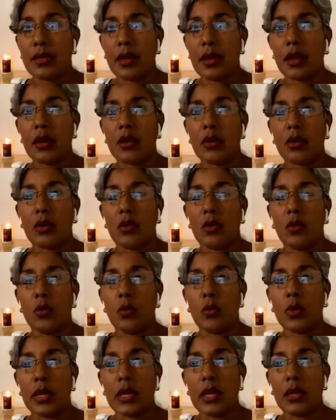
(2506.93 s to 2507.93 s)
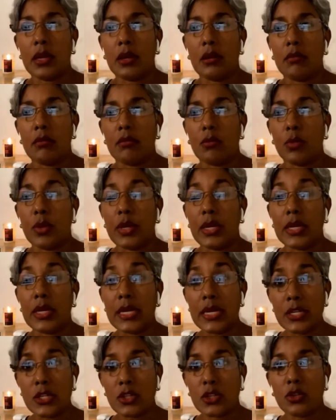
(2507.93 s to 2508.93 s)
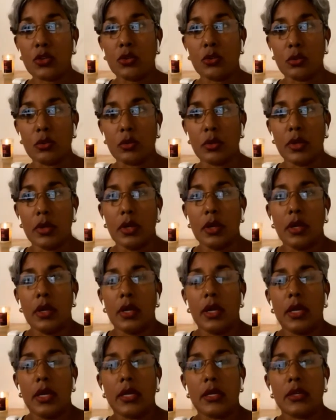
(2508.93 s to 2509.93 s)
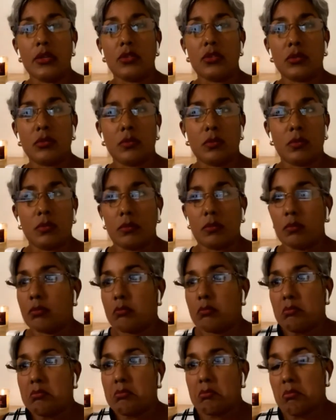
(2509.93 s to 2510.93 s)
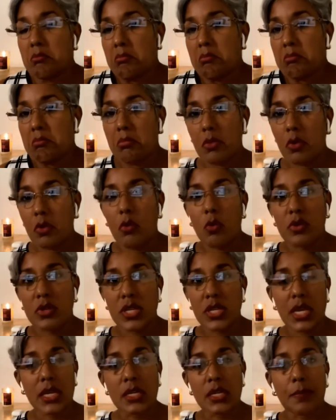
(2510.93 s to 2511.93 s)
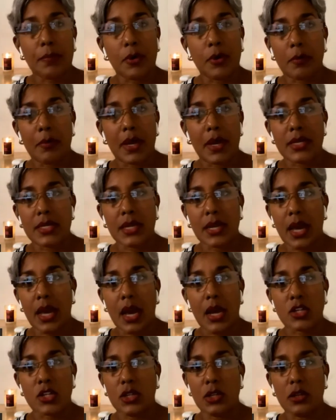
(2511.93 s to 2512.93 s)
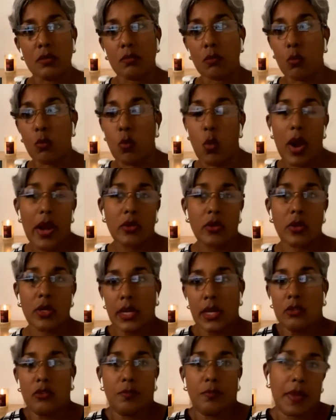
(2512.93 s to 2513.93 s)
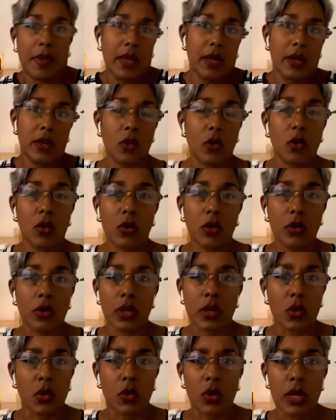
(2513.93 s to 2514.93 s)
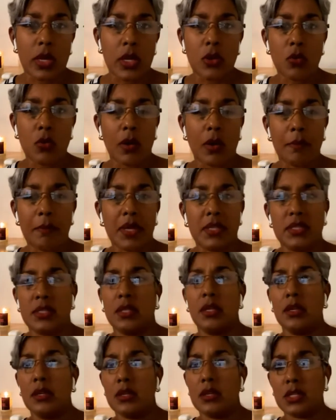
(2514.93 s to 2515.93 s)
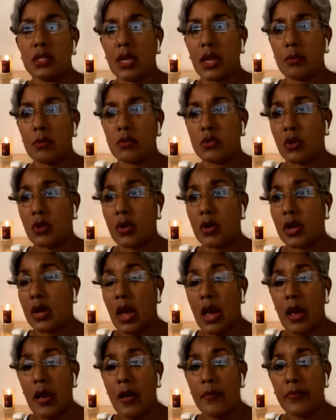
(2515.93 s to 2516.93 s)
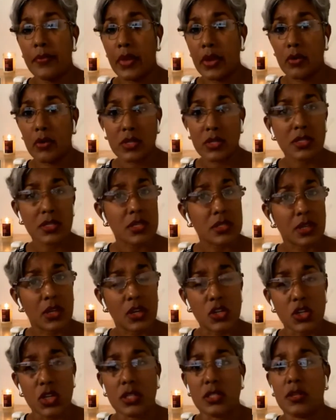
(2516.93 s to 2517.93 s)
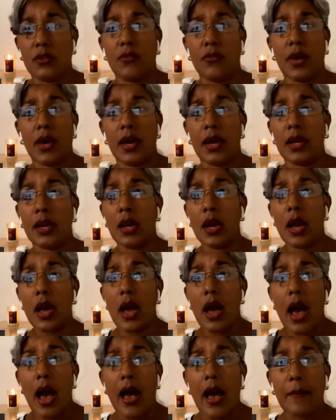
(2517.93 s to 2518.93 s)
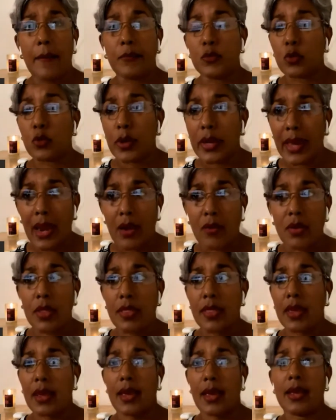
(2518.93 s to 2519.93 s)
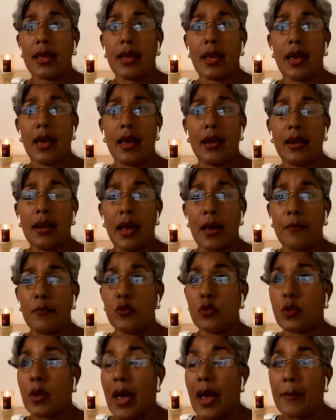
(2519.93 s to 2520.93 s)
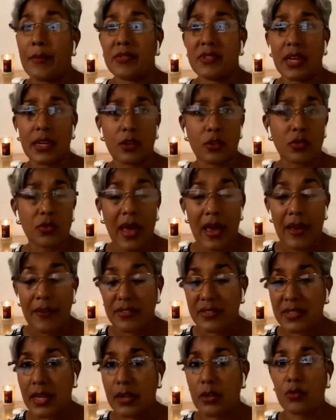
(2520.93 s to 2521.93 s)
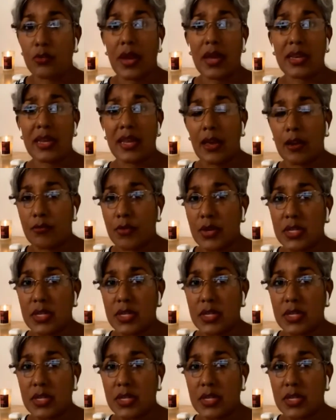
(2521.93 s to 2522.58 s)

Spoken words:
I think we need to do is take diplomatic action. Why not expel your EU ambassador and say, I'm sorry, this is unjustified. I'm doing everything I can. I have satisfied the